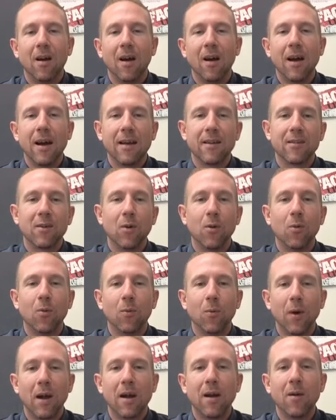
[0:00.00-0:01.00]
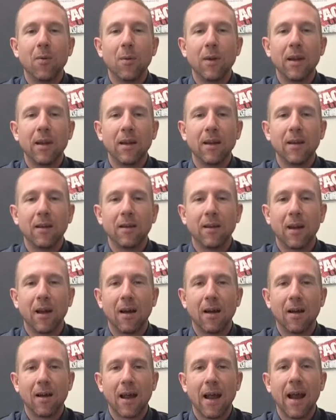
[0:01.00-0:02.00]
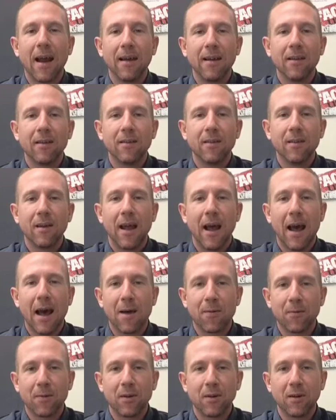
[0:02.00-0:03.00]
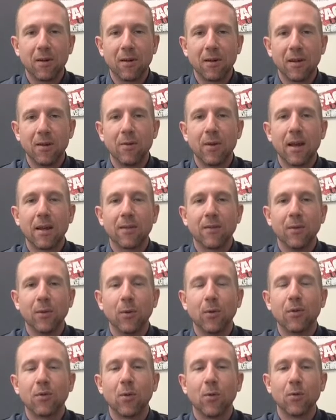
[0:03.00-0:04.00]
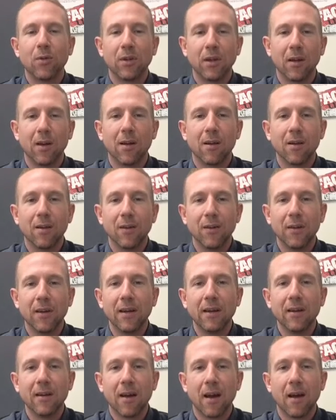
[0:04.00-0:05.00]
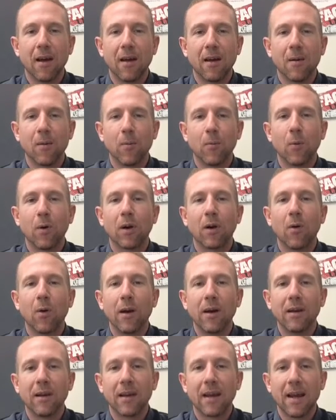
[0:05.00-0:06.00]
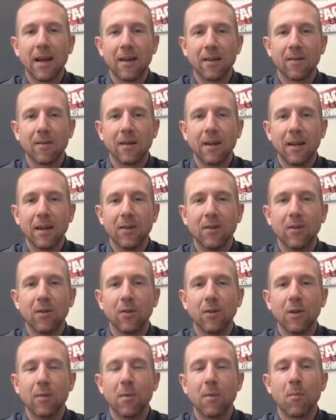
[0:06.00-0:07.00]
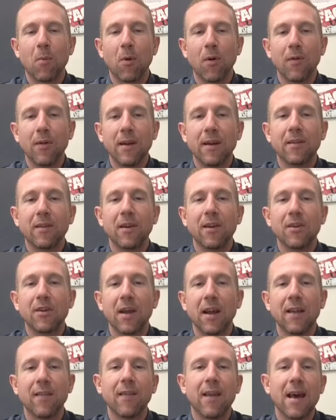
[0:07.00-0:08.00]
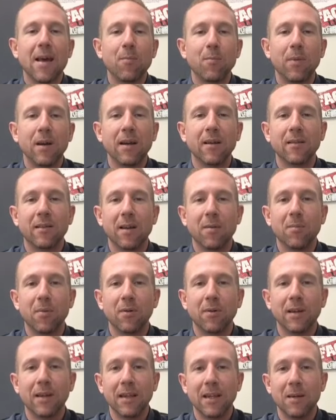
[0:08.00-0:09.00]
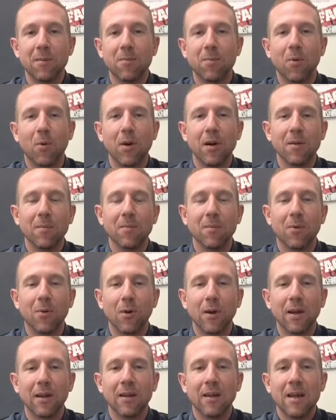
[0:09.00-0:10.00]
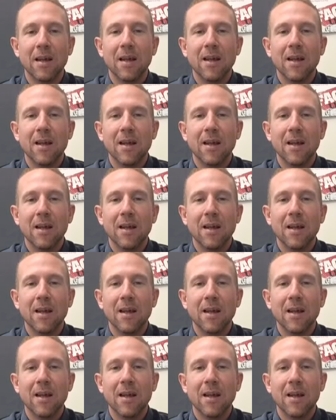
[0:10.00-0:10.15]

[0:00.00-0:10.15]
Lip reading: All right, so where are we headed? After you get through sociology, we're going to get into a little bit more research, and that brings up a really important point.